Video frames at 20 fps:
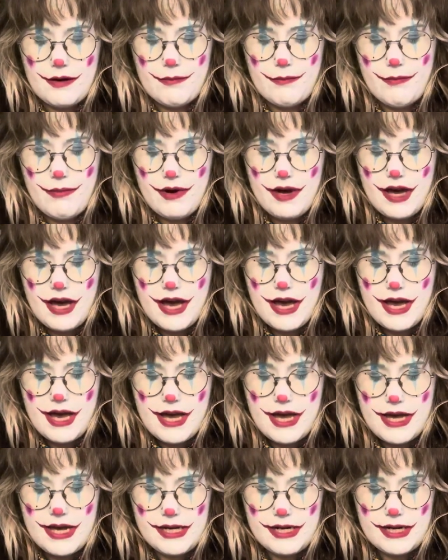but
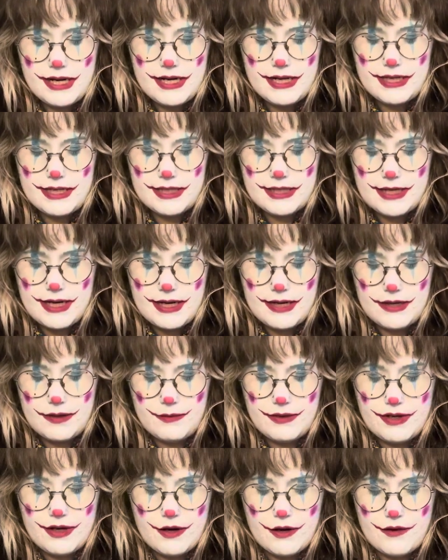I decided
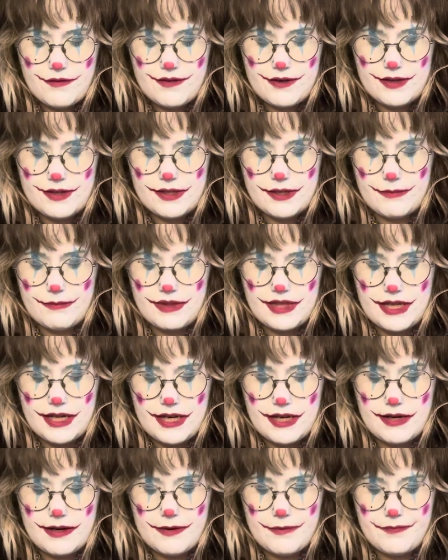we'd go for
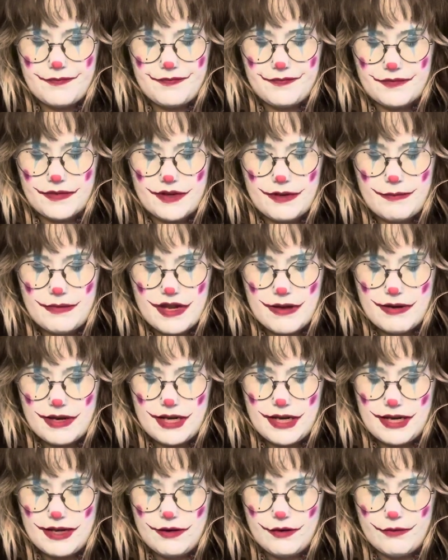something maybe a
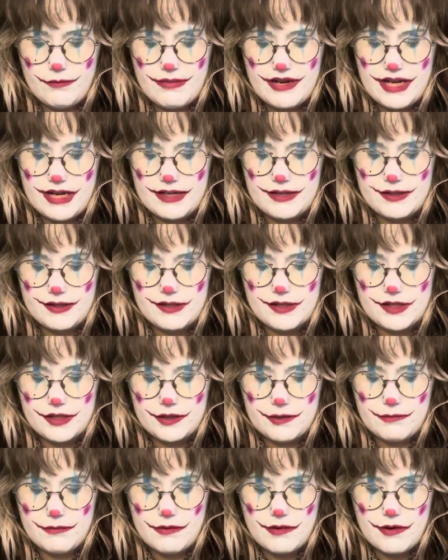little bit
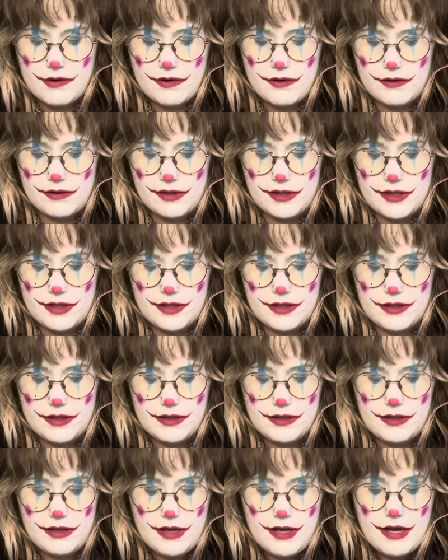smaller.
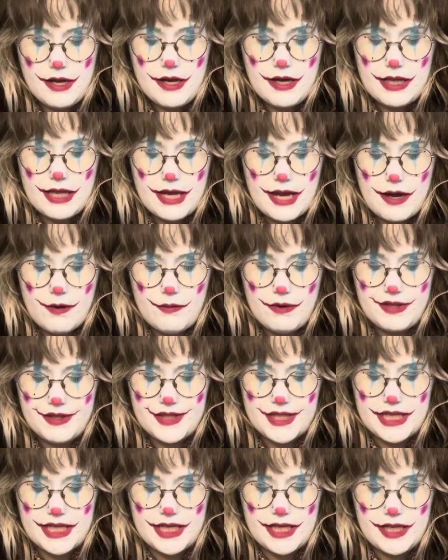Like, I want the
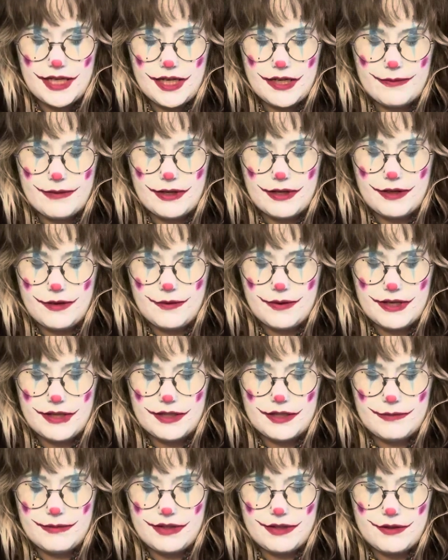heat, but I don't want it to
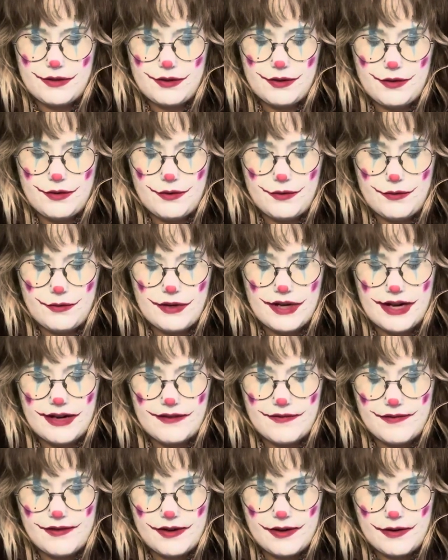be too
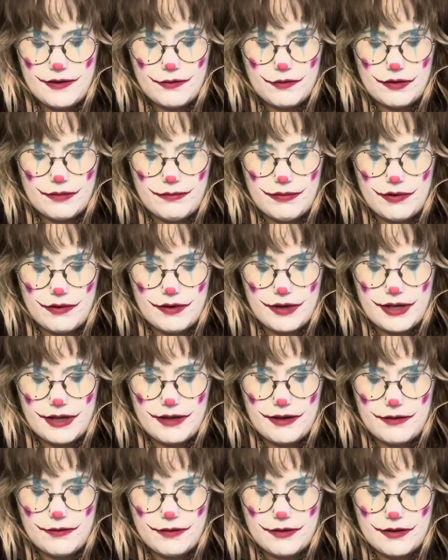heavy or bulky
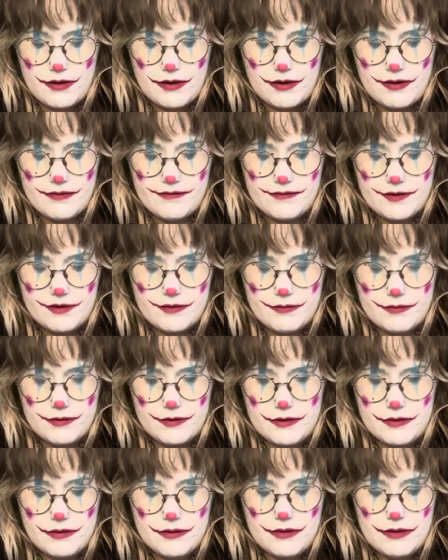or
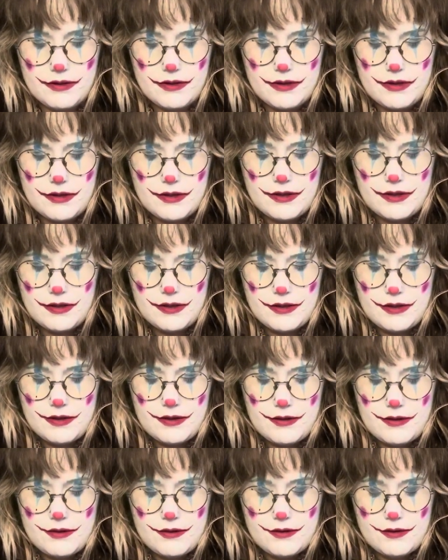uncomfortable.
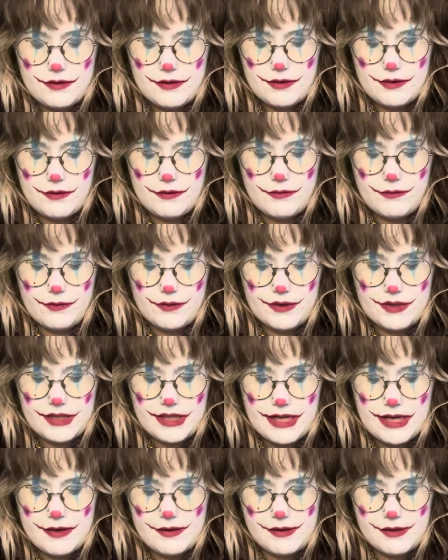So we'll see
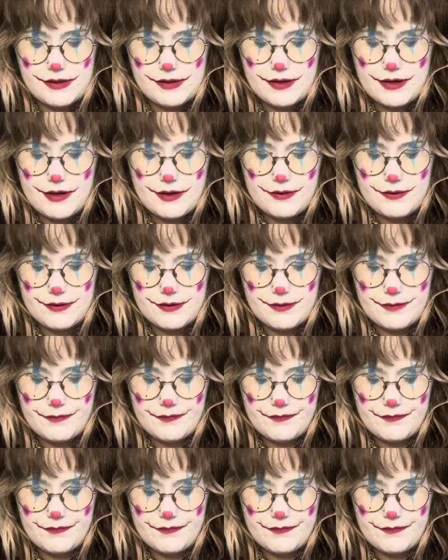how this goes.